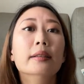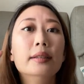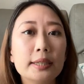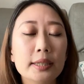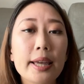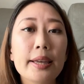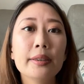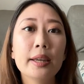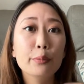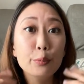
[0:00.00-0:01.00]

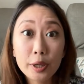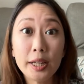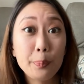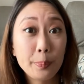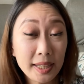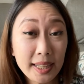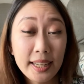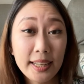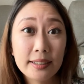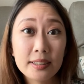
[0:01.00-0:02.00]
listen and
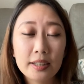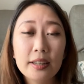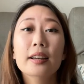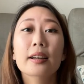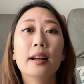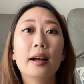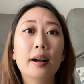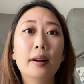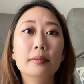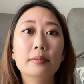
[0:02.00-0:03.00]
repeat
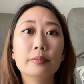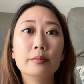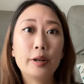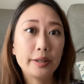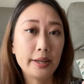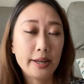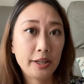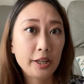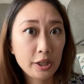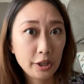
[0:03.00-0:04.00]
what they
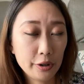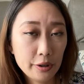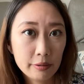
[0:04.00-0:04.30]
hear.